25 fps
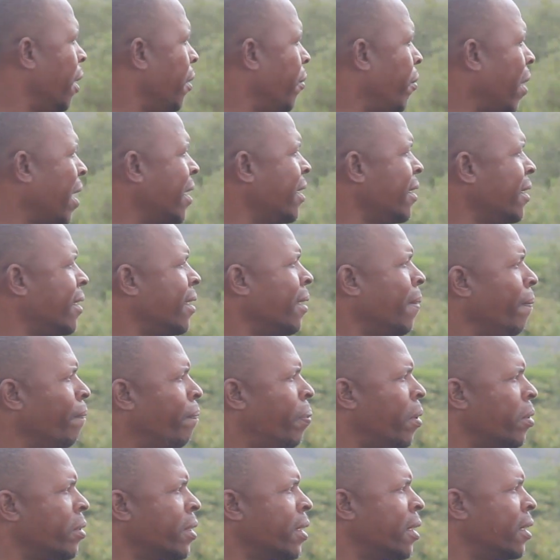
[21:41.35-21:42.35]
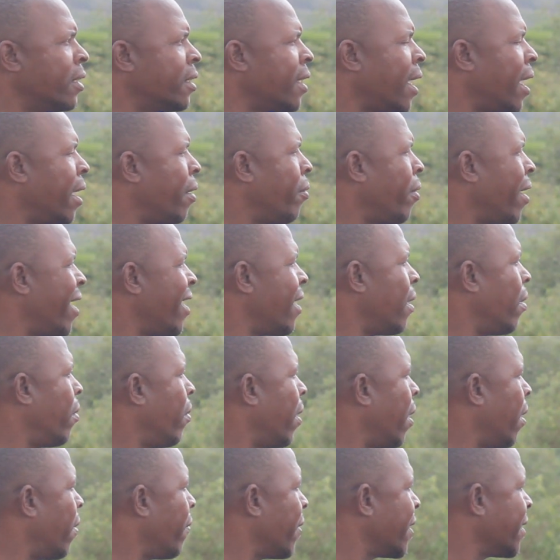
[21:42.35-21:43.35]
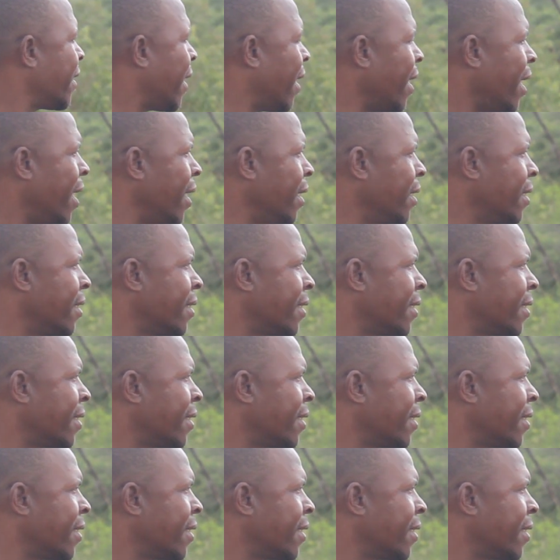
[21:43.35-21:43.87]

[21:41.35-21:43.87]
What is important, Wadzanai,